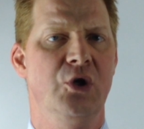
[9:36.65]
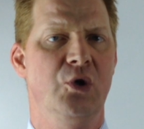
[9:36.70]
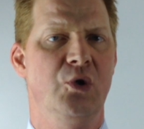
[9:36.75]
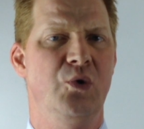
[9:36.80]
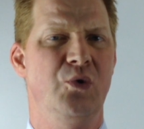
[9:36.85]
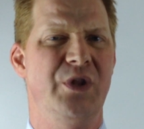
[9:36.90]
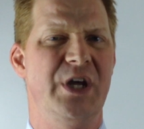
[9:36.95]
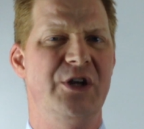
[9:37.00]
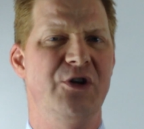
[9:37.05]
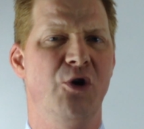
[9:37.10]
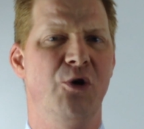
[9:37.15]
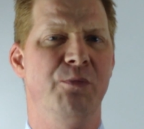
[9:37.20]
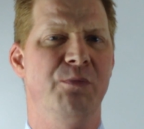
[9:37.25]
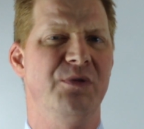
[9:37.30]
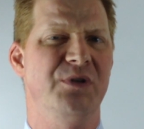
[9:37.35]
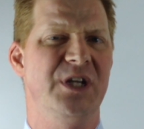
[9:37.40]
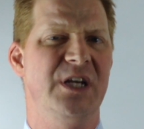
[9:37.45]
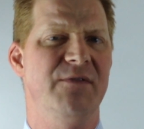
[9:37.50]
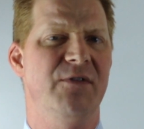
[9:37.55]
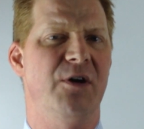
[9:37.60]
who they don't
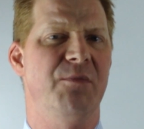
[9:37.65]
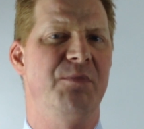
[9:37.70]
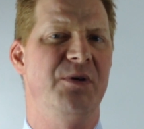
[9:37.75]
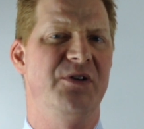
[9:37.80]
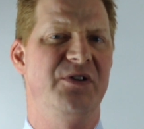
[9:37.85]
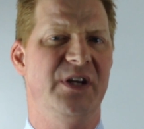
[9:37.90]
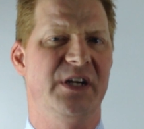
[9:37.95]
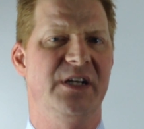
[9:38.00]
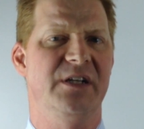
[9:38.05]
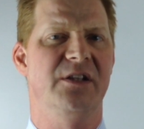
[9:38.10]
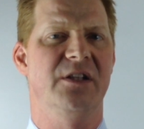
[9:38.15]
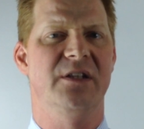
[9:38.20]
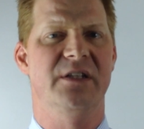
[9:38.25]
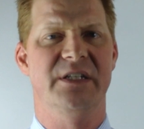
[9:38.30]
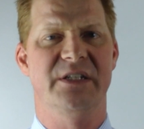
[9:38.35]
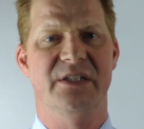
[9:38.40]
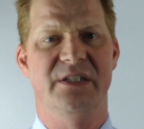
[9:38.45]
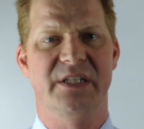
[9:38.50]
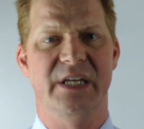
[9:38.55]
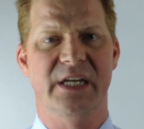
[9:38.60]
believe are
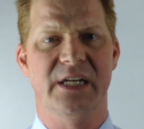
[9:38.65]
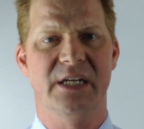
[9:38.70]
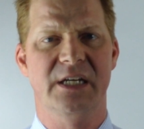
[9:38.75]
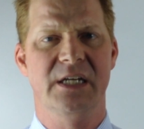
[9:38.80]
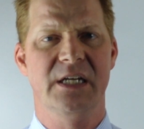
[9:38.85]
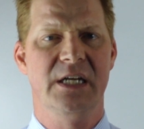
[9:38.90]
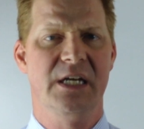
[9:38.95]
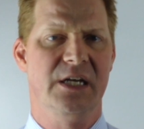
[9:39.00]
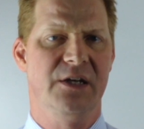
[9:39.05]
particularly sick